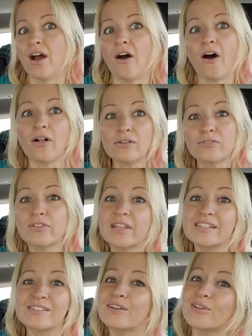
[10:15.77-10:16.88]
all of the
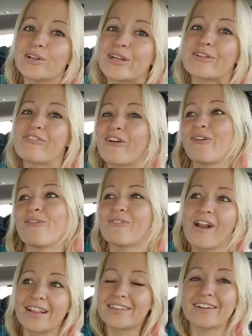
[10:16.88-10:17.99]
things that you're looking for are
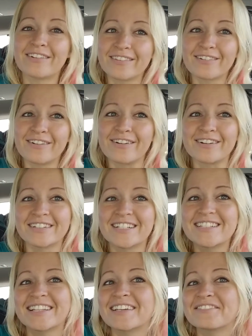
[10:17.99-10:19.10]
right there around the corner in
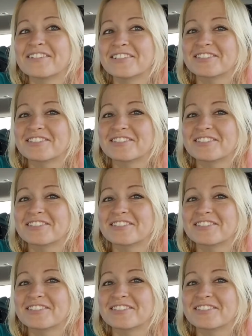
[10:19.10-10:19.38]
Disneyland where you're